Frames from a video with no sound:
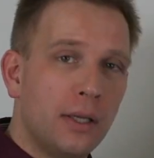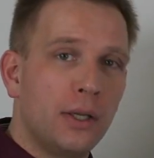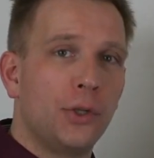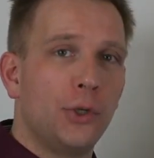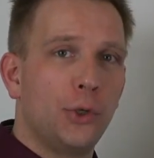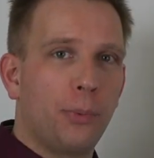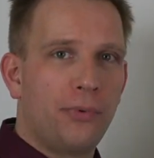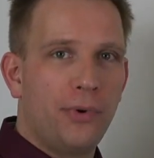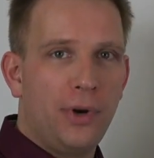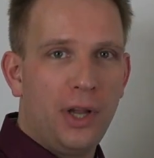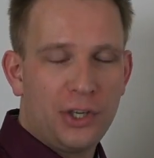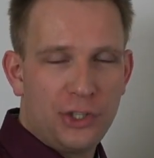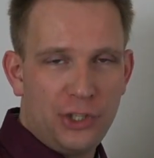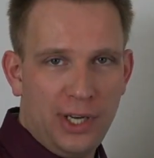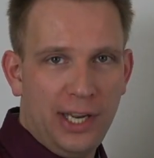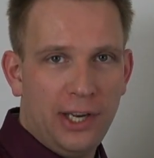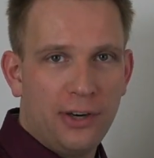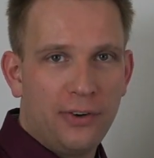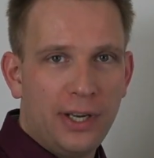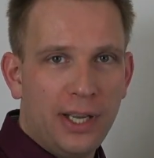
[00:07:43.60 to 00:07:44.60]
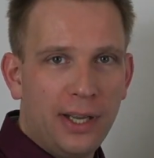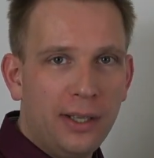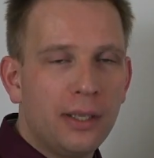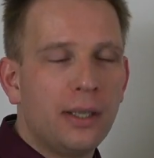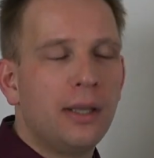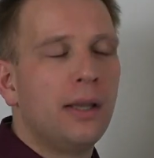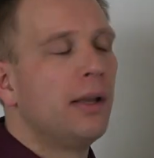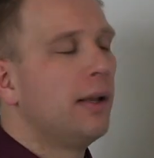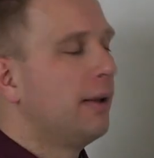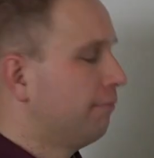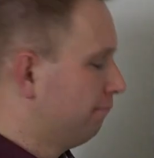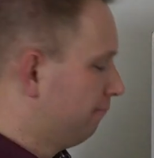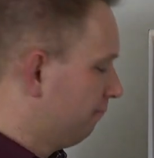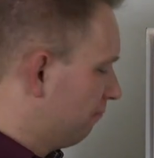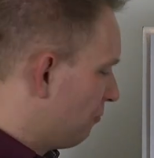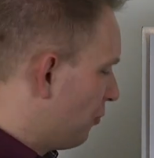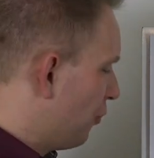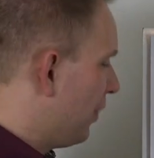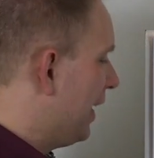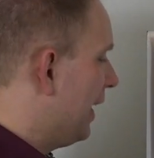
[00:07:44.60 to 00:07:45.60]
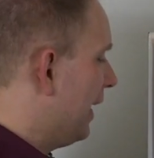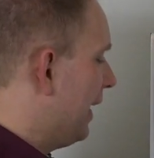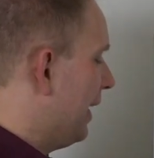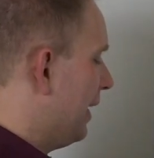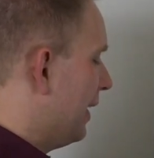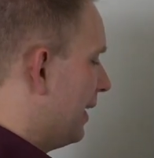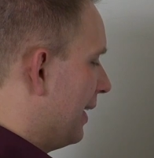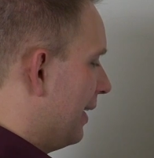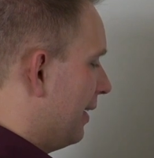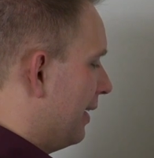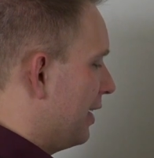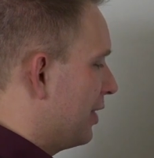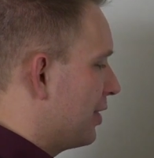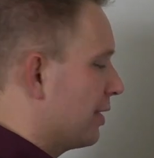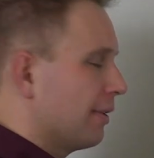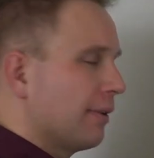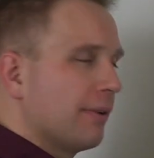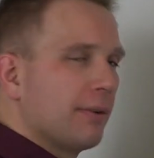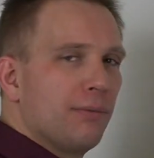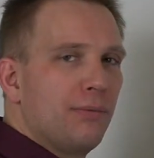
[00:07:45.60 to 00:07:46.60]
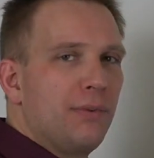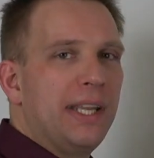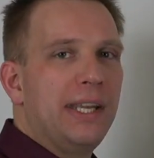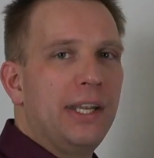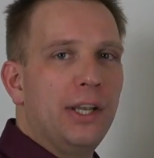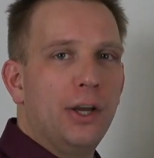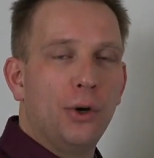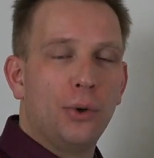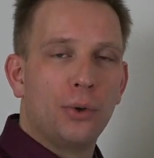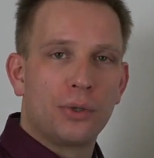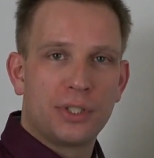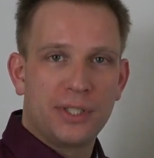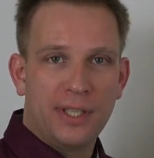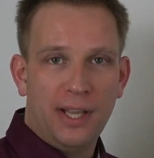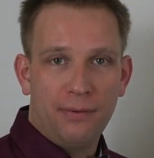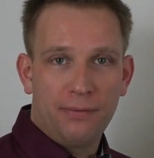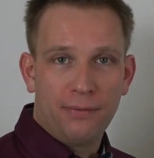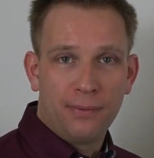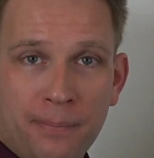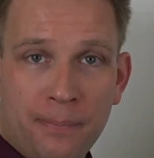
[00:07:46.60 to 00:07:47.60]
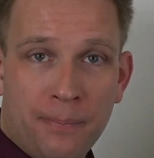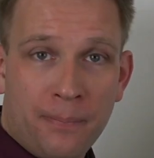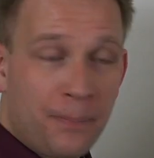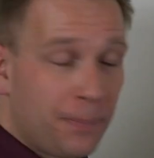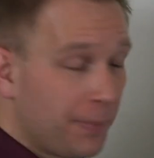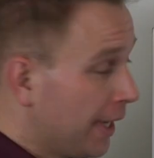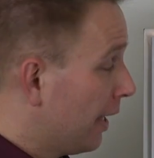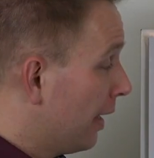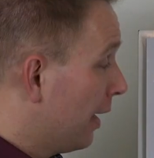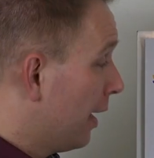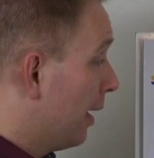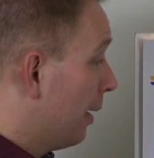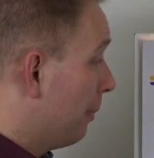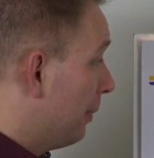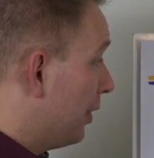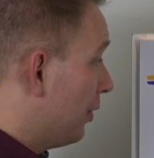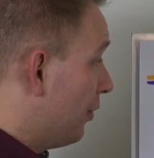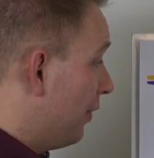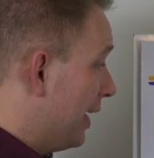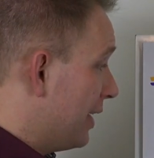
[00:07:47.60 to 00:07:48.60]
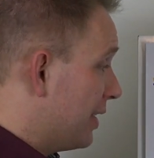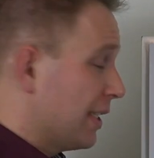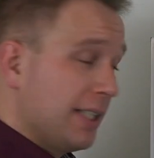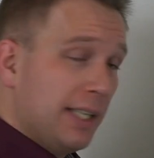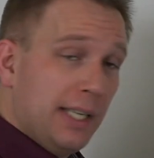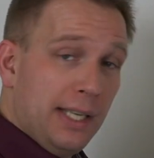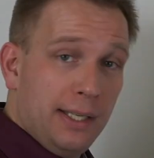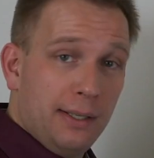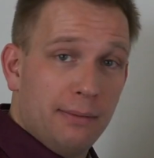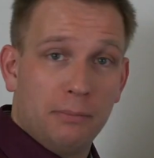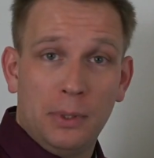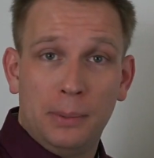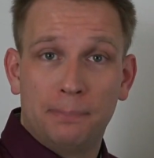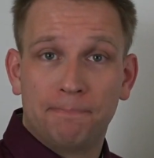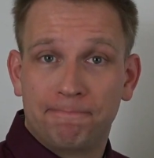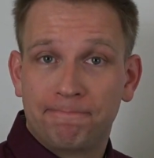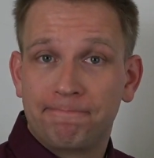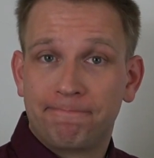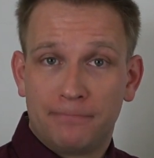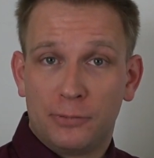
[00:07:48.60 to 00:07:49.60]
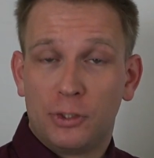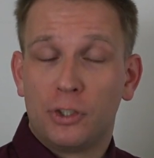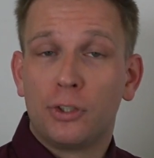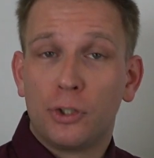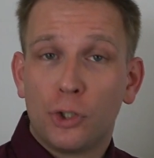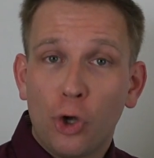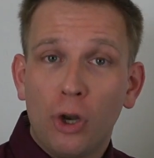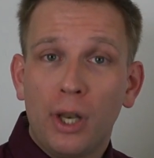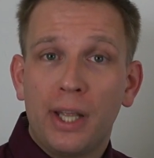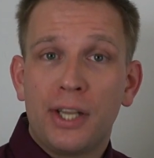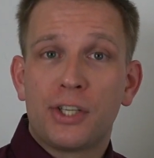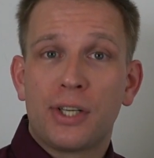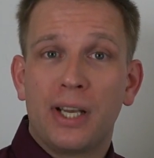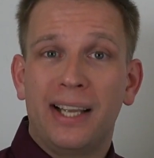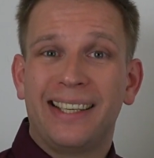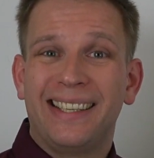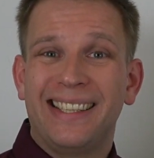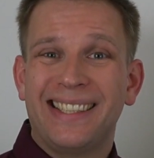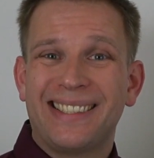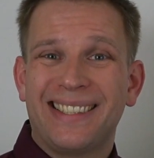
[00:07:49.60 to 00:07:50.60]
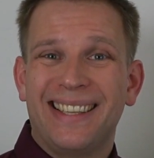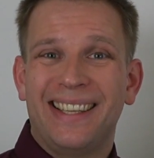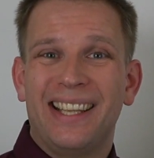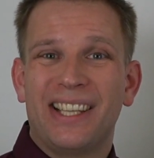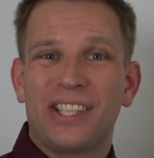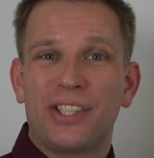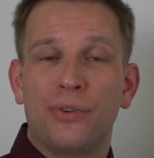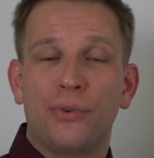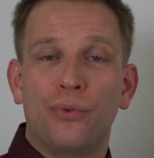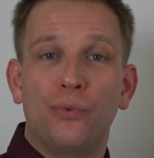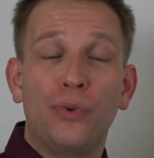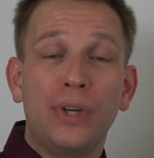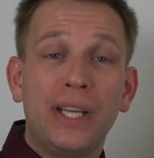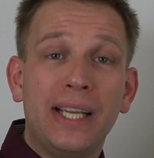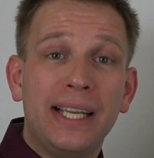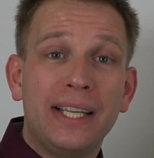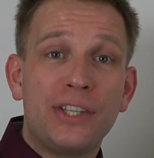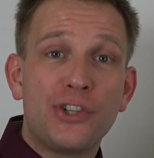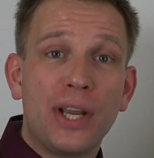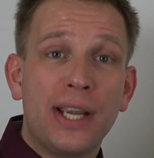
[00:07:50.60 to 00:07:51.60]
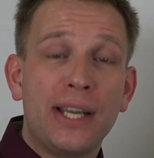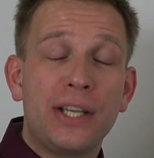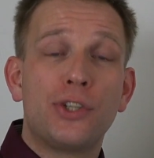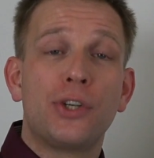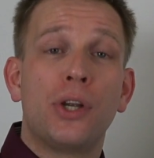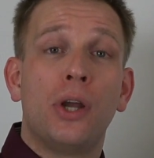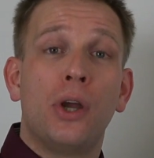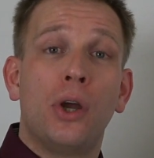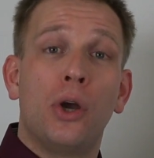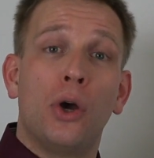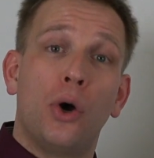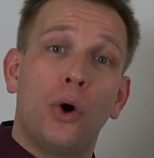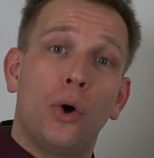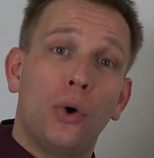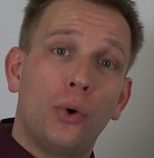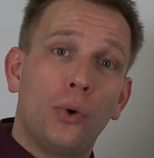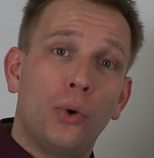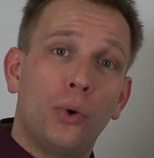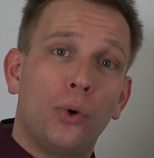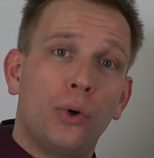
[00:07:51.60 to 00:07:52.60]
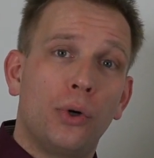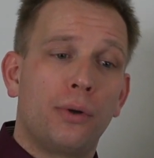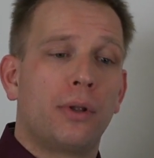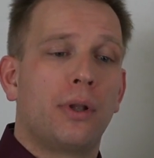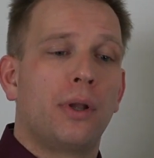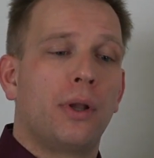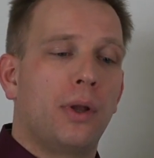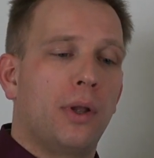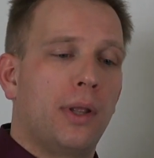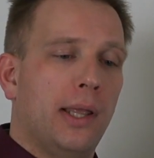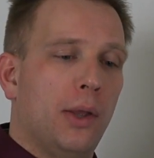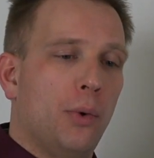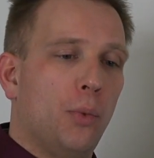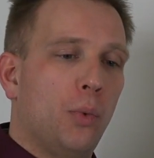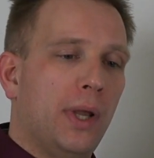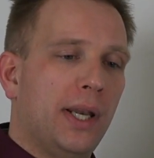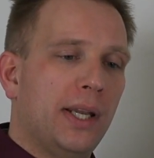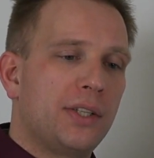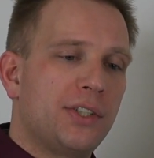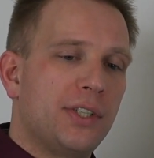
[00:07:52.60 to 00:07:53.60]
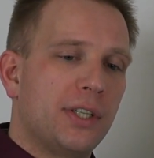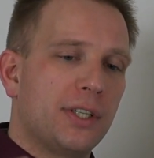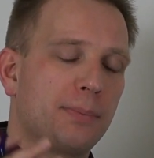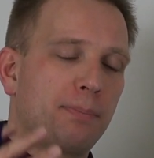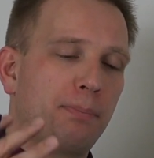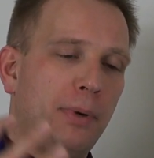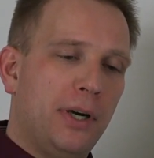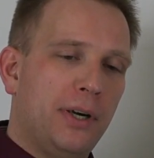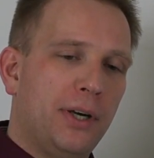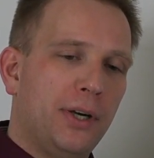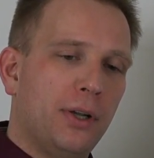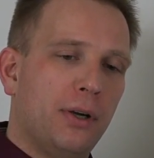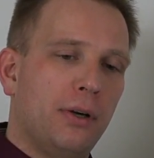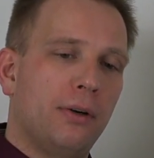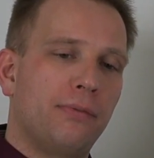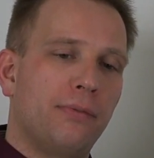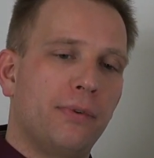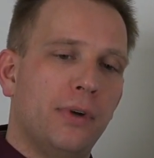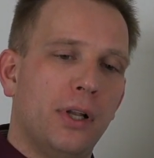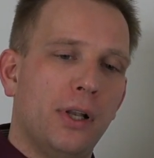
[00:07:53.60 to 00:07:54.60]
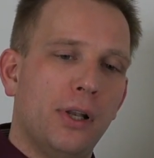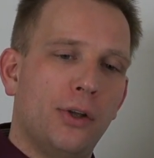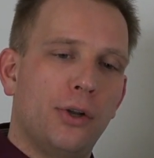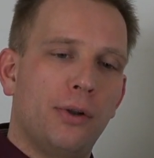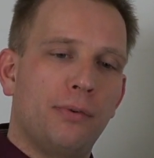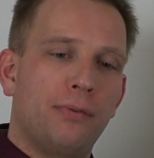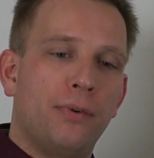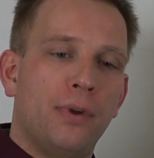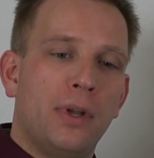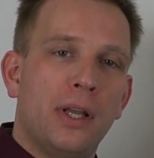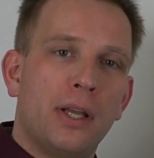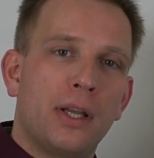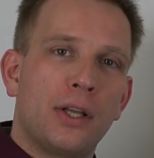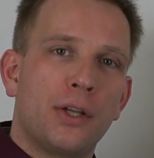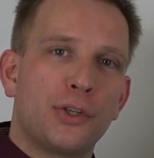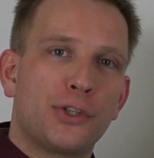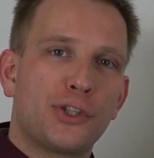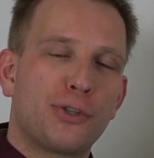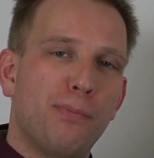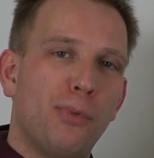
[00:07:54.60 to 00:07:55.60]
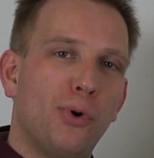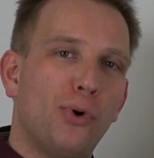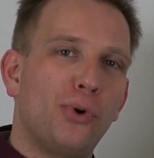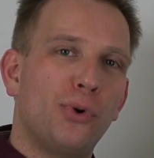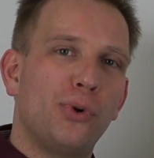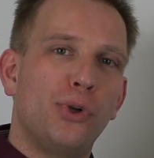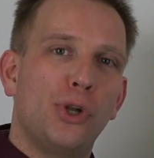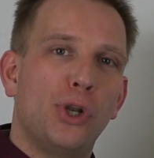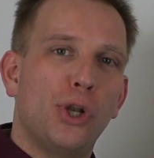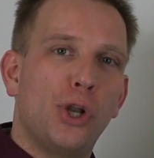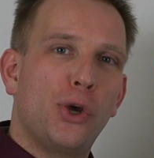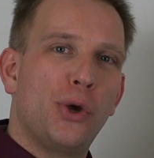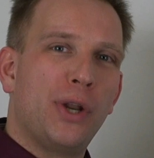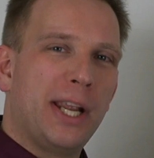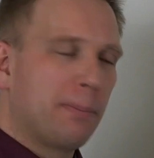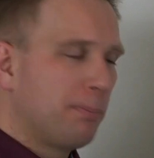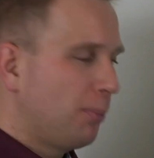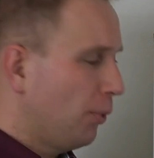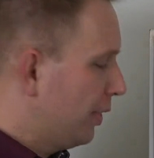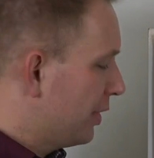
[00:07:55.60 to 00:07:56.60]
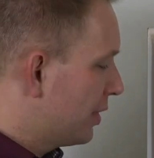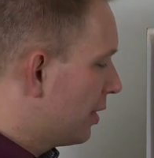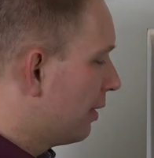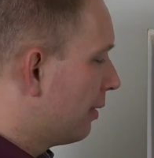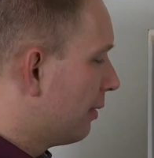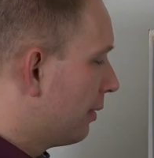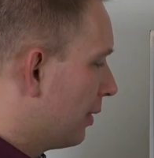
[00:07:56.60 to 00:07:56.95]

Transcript: your production area. Really nice video stuff. But the rest is indeed well, knowledge like this that doesn't really change or uh, when it's just part of a lot of small learning points.